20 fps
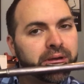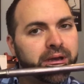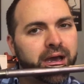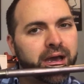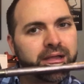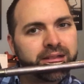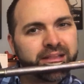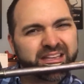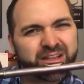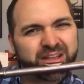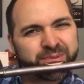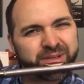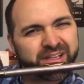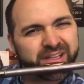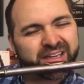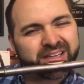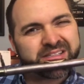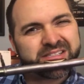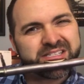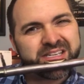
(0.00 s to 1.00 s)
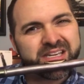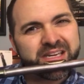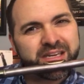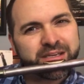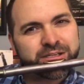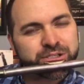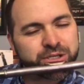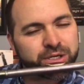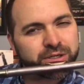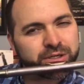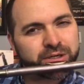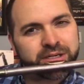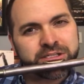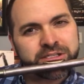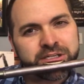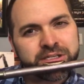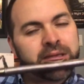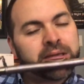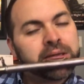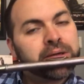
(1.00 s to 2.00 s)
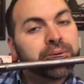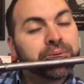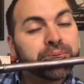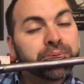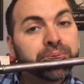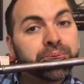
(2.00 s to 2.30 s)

Like that'd be like a D, starting on a D.